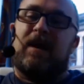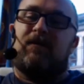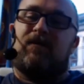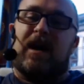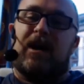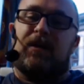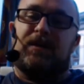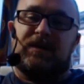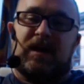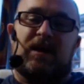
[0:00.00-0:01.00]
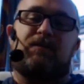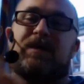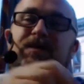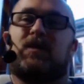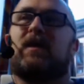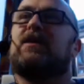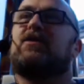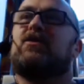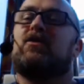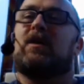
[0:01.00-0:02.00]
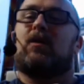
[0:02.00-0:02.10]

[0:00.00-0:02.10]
had fired a Scud missile into